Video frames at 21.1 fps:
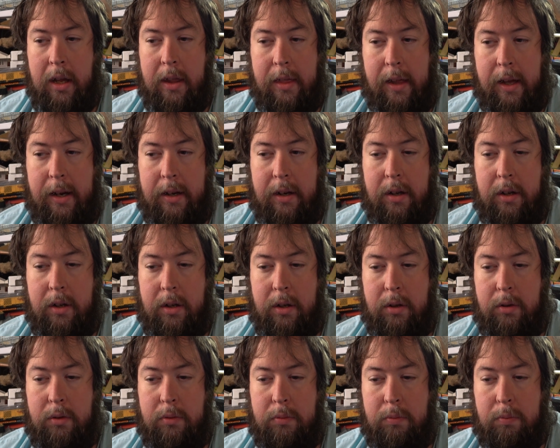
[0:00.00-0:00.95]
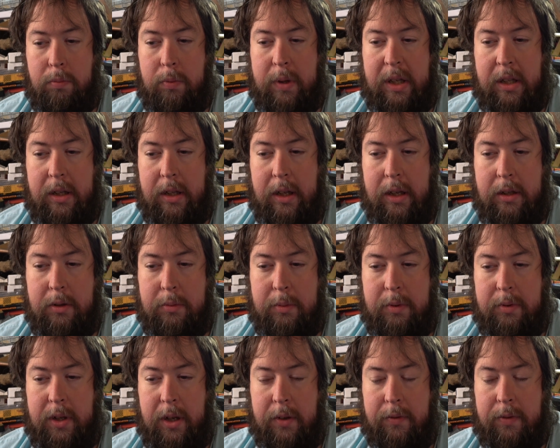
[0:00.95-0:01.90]
then a weekend
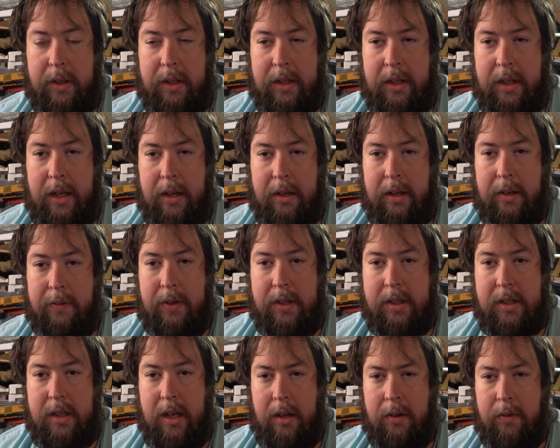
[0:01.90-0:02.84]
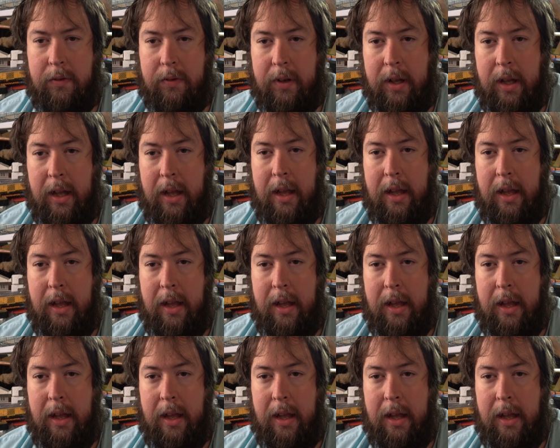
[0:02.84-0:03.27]
with nothing down in the south,